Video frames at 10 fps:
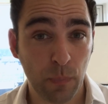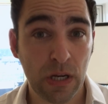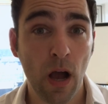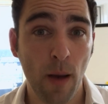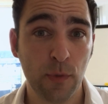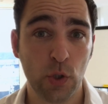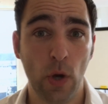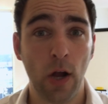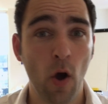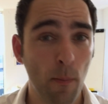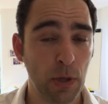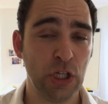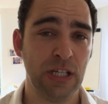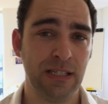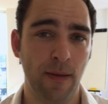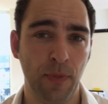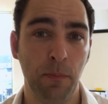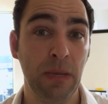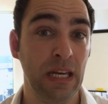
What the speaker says: comes to accomplishing something